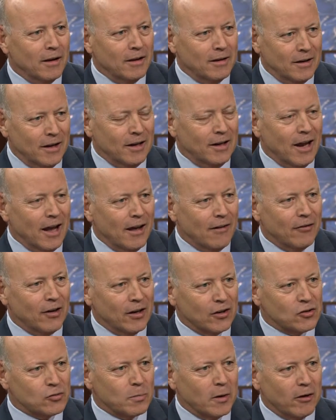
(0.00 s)
need to have an
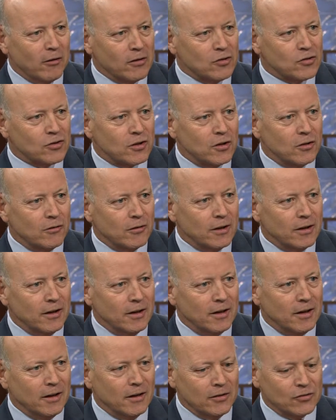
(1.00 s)
experience to, and
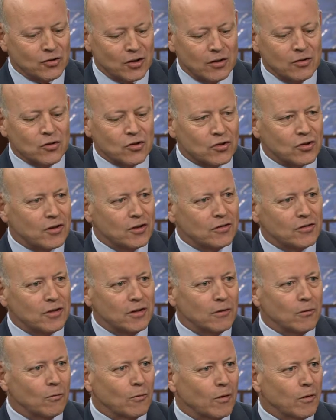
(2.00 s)
it is
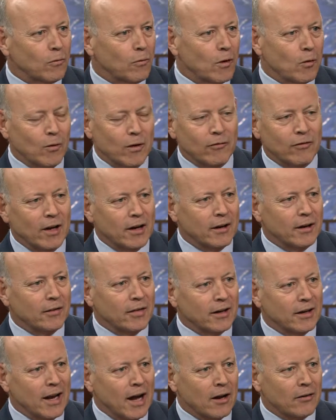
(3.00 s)
consistent with what we've done in
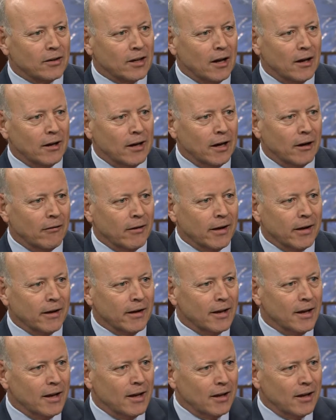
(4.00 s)
the downtown area.